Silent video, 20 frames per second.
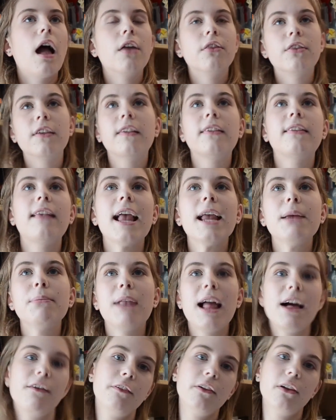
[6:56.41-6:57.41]
the same
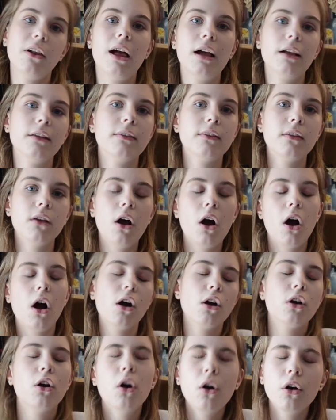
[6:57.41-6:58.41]
level as
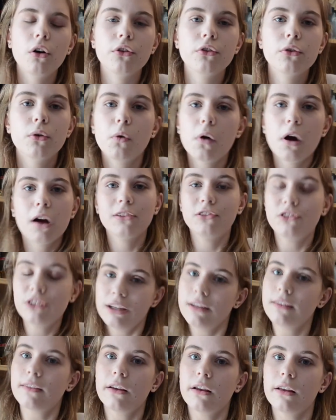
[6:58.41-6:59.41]
our God or our
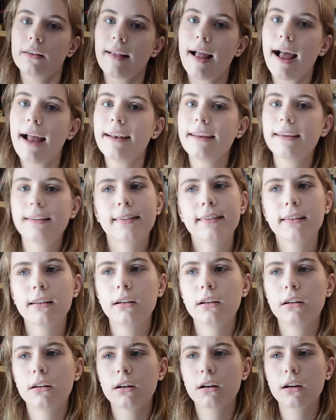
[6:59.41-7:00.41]
Jesus, and it's
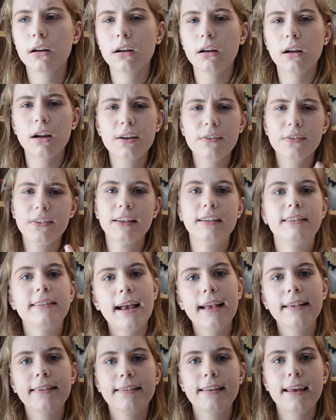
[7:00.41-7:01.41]
kind of
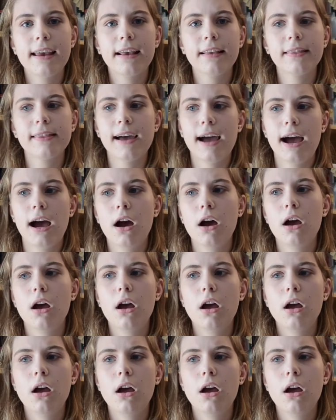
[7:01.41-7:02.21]
suggesting that,